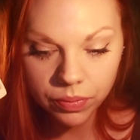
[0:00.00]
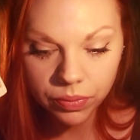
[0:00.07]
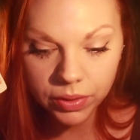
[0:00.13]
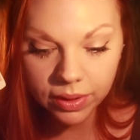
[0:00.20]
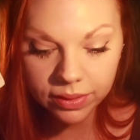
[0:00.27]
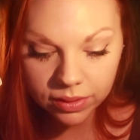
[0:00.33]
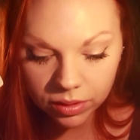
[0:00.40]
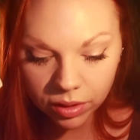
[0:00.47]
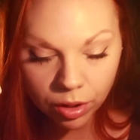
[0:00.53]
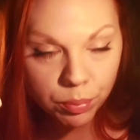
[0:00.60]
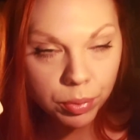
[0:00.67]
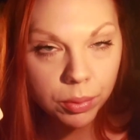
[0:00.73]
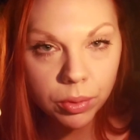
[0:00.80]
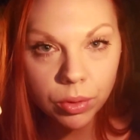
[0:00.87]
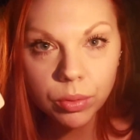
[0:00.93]
There's a lot of
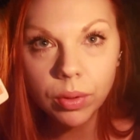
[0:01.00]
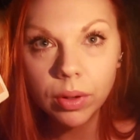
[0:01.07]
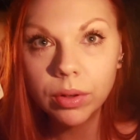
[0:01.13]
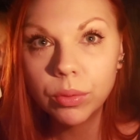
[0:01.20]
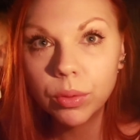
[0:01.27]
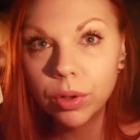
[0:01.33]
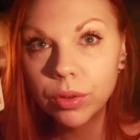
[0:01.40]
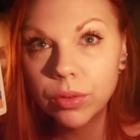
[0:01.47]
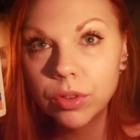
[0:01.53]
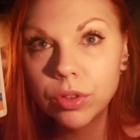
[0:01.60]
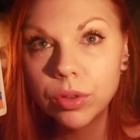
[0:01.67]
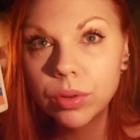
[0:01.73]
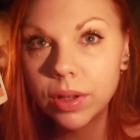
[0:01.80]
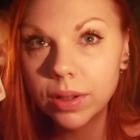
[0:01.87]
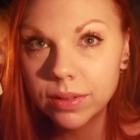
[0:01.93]
people who want to work with
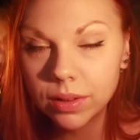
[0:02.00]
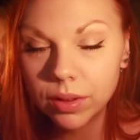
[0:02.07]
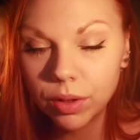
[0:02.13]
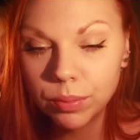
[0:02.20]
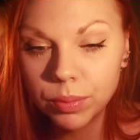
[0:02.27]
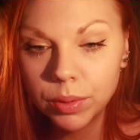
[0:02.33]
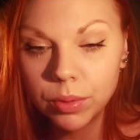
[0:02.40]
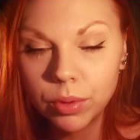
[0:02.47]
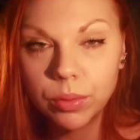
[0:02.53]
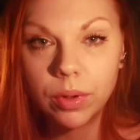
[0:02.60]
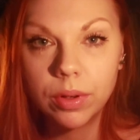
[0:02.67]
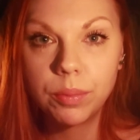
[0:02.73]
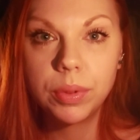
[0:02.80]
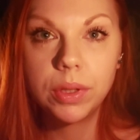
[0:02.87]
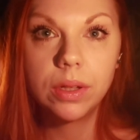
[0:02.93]
you, there's a lot of people who
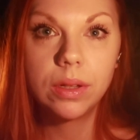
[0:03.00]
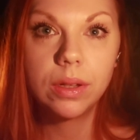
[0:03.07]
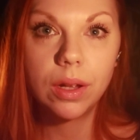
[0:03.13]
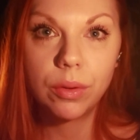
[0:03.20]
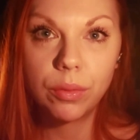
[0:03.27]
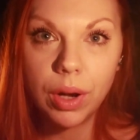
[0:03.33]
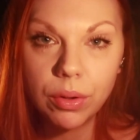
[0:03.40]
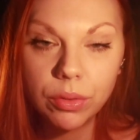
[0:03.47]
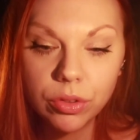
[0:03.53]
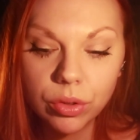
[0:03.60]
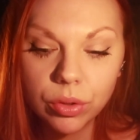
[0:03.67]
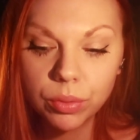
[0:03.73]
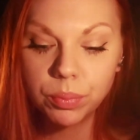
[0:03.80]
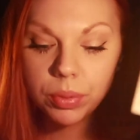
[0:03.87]
want to be around you,